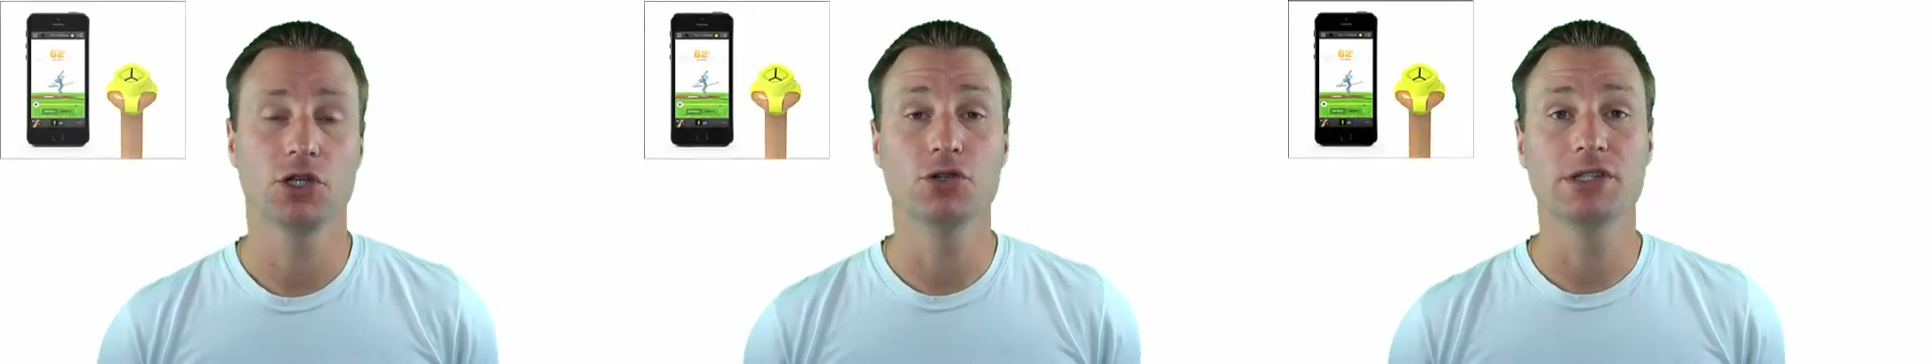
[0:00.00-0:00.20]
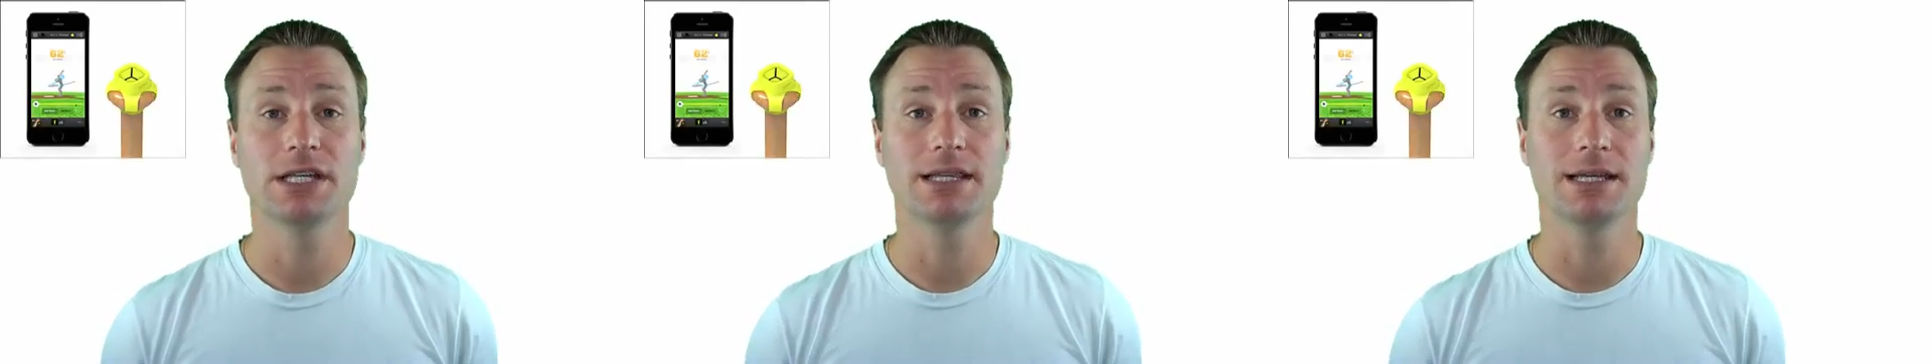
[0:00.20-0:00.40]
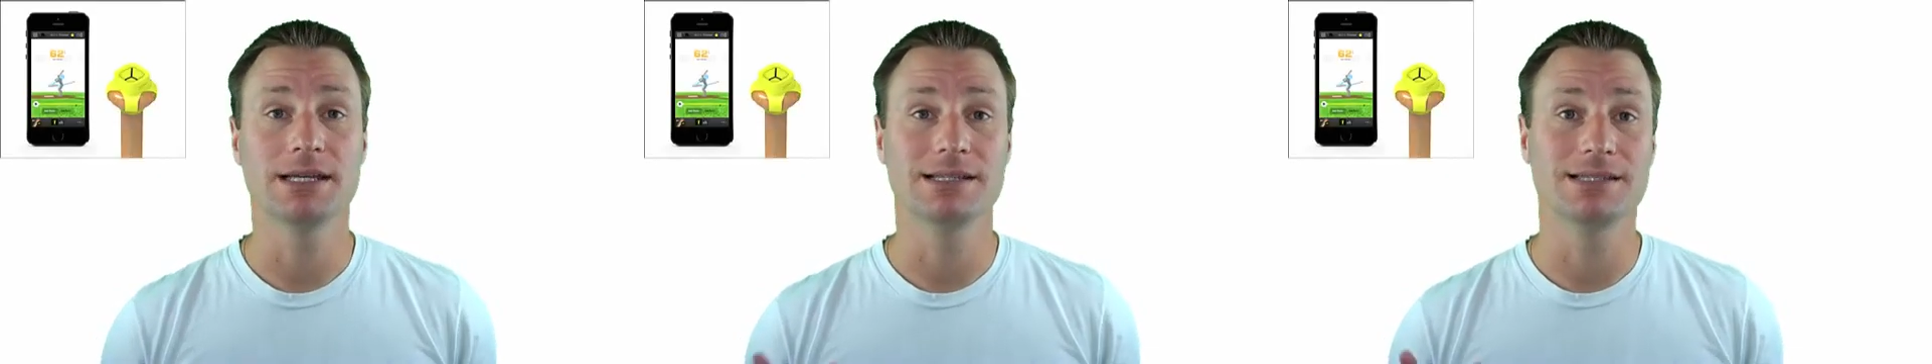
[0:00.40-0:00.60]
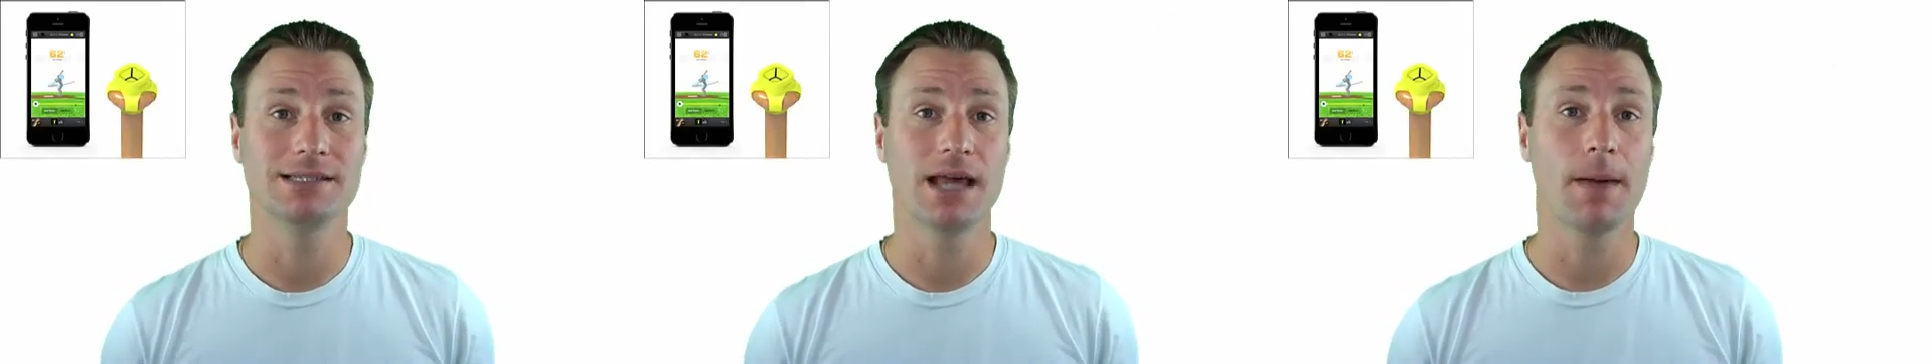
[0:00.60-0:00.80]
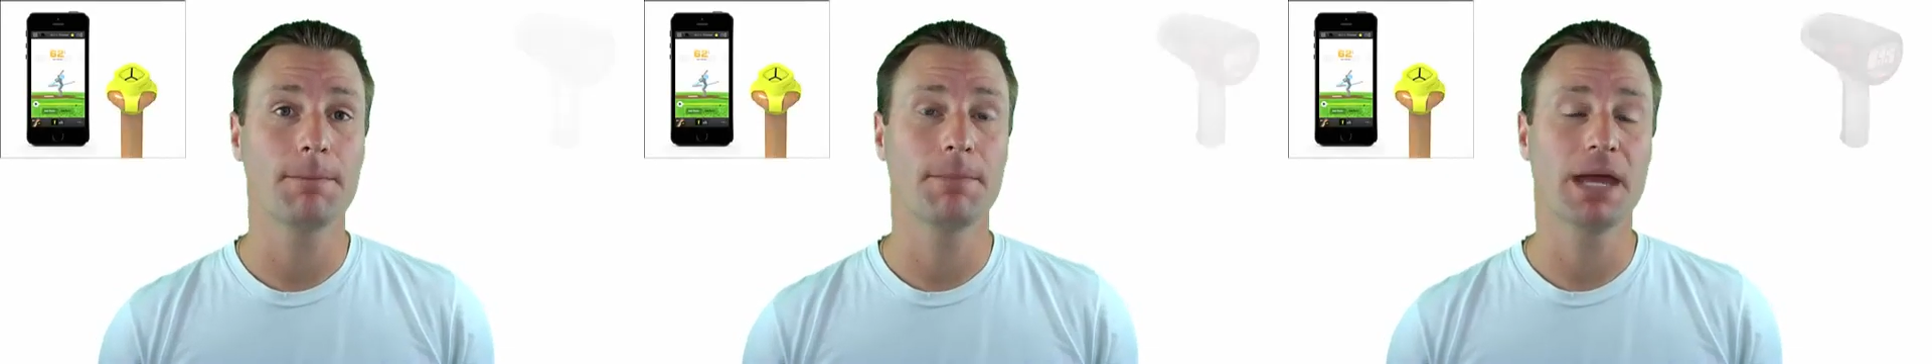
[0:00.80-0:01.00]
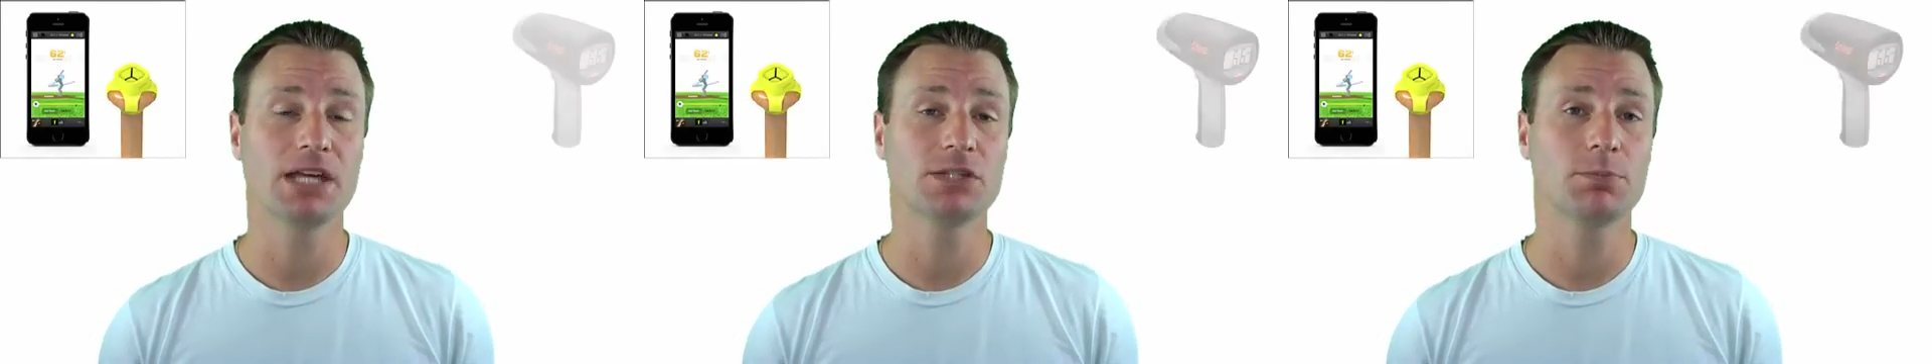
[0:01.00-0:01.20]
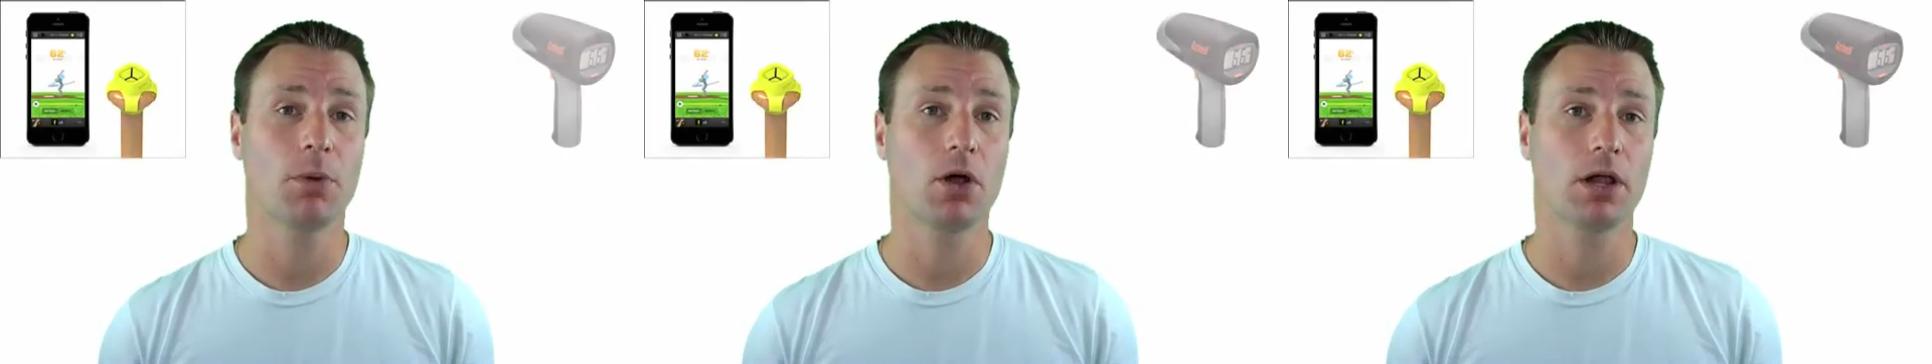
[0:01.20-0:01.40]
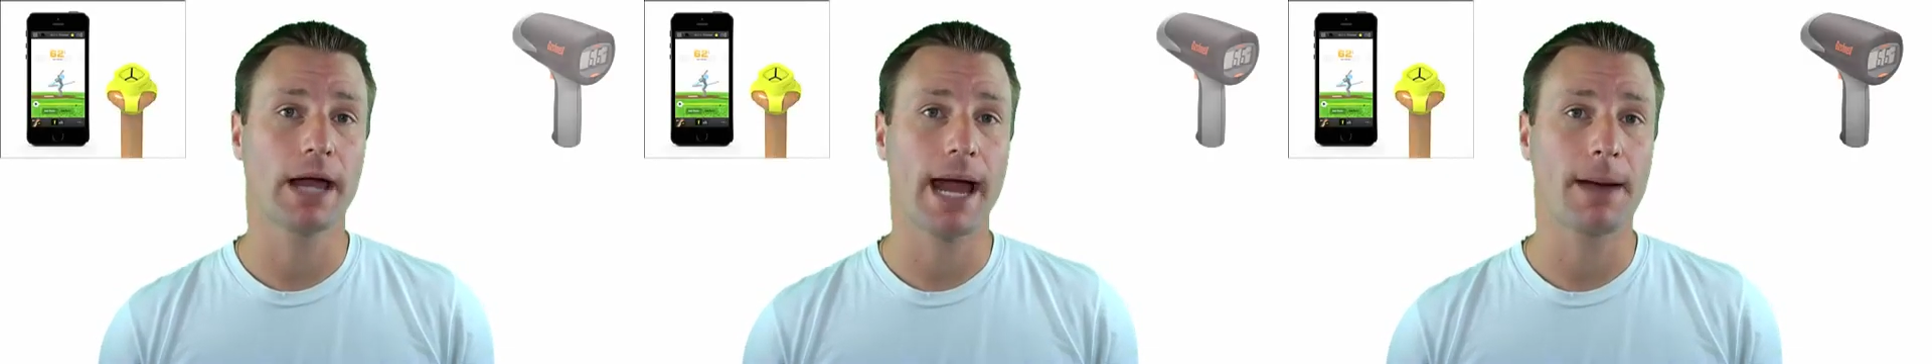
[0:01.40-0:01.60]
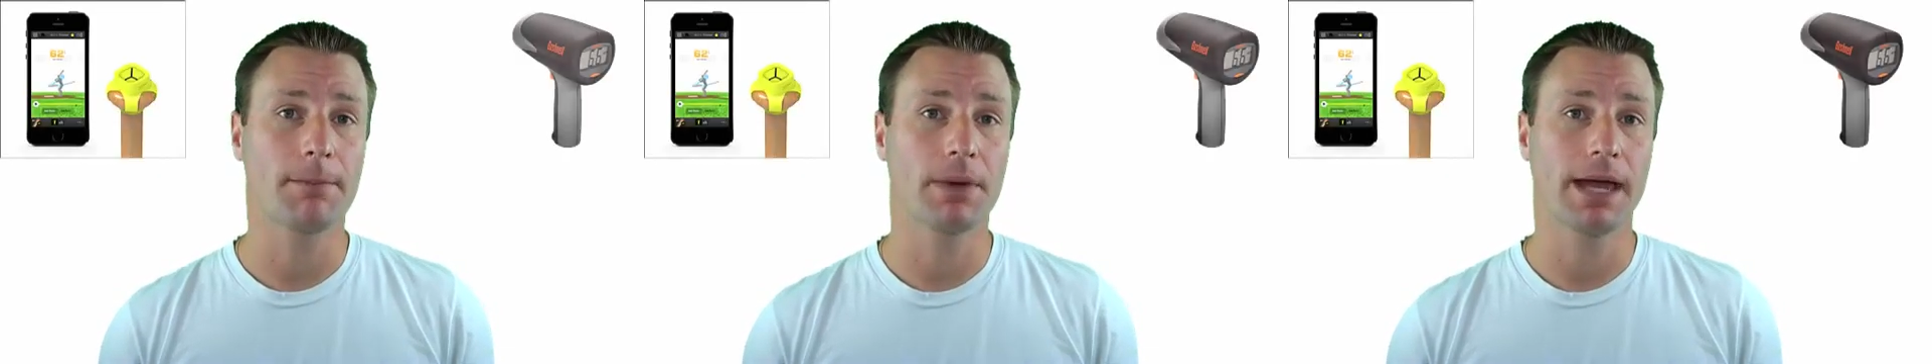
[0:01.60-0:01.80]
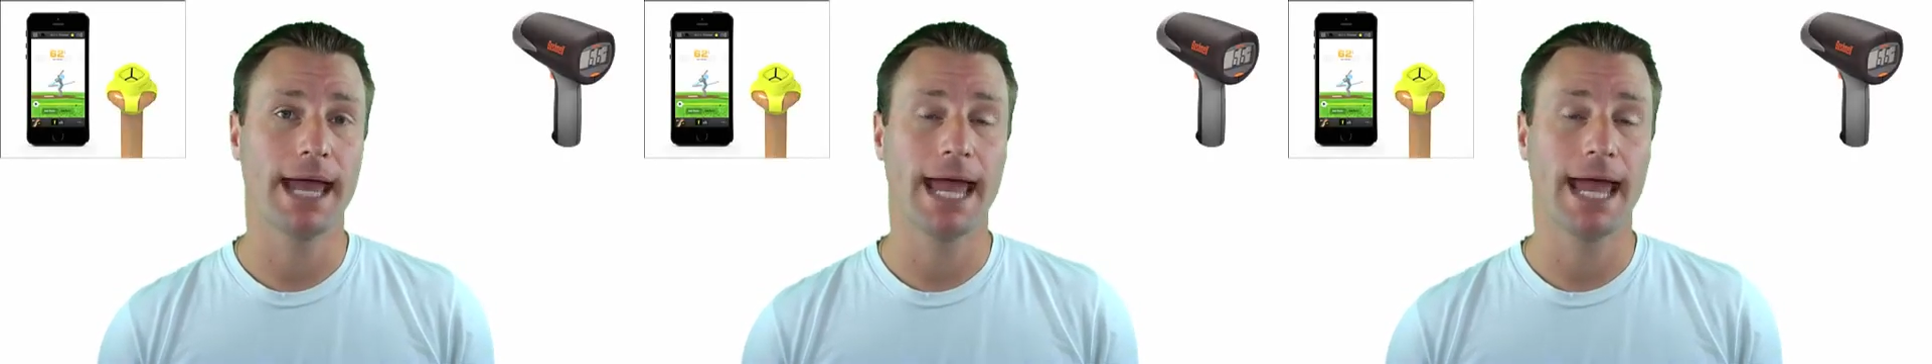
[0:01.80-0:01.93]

using the Zepp baseball app